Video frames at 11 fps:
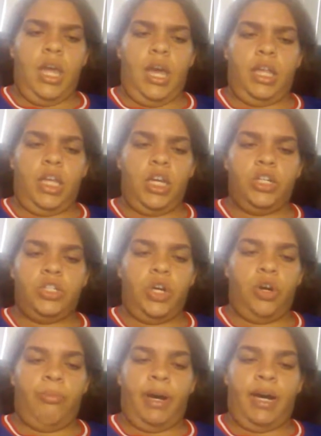Yet years
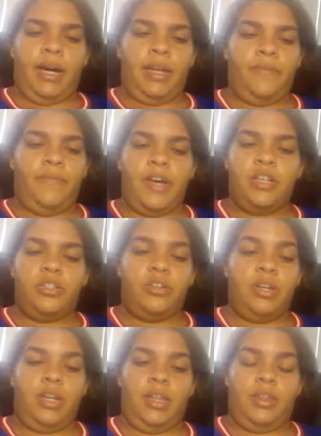go by faster
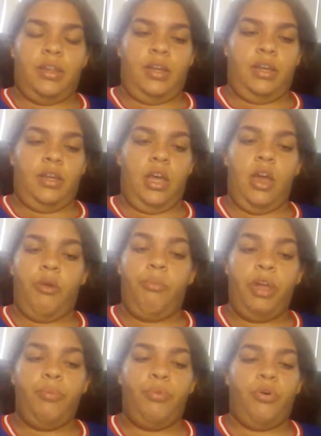than you think.
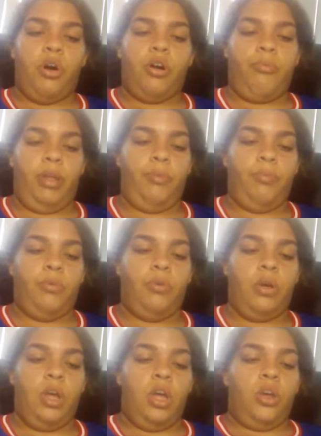People are
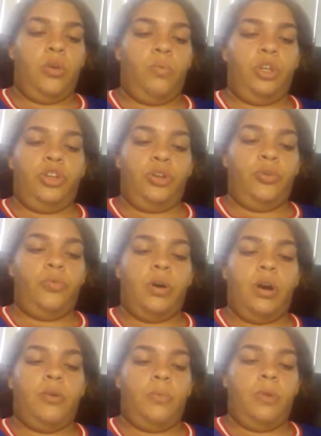people. We do
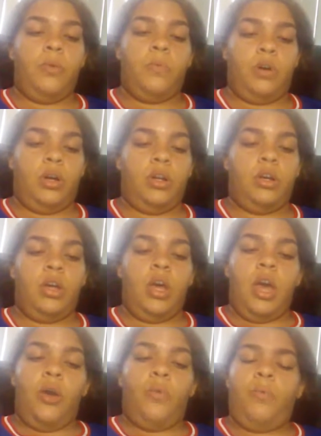what we wanna,
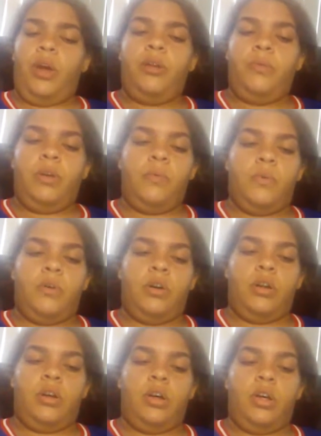when we
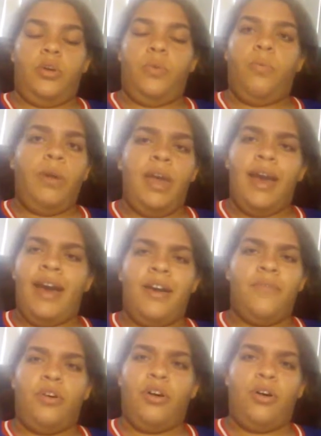wanna. We
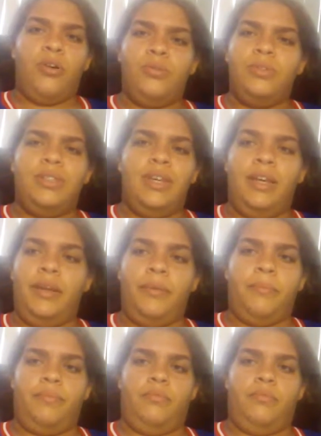have our own team.